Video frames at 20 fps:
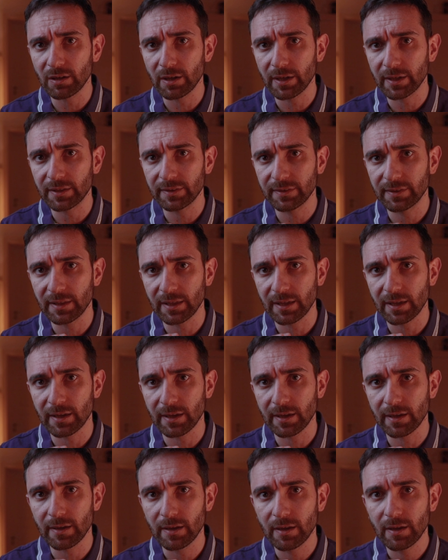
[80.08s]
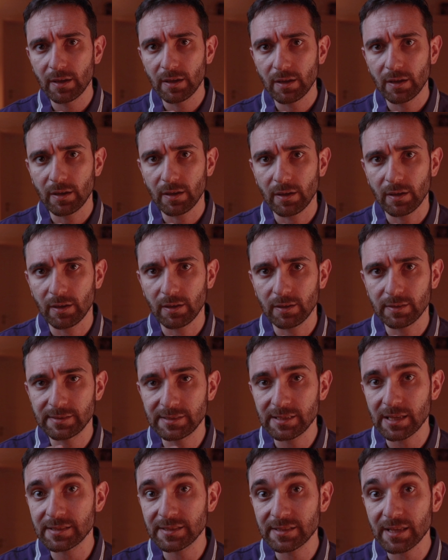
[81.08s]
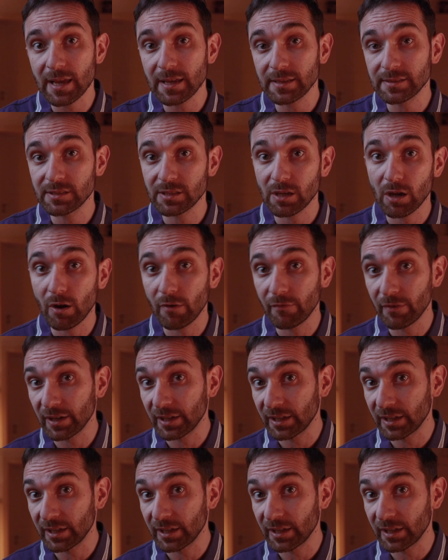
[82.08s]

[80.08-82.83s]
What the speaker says: like the CSS of a